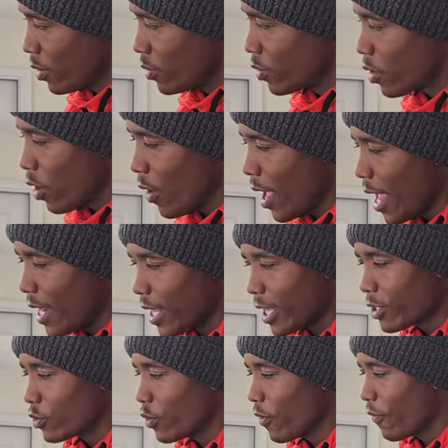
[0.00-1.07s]
Go ahead and
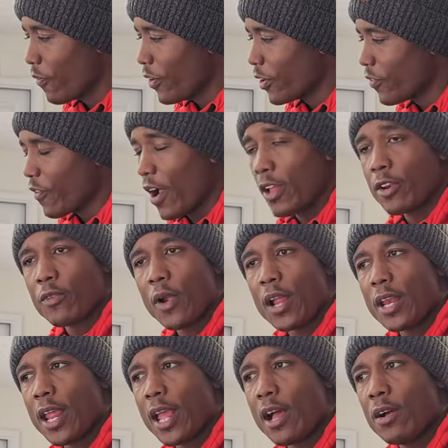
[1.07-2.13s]
get you a fish finder right
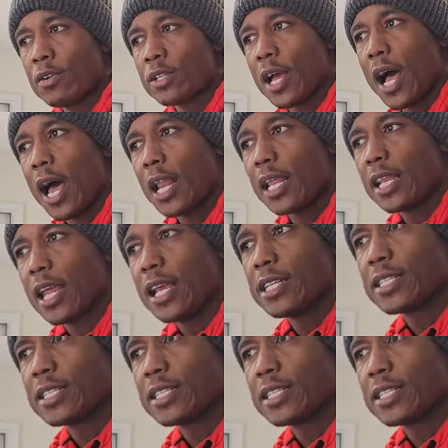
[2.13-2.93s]
now. The holidays,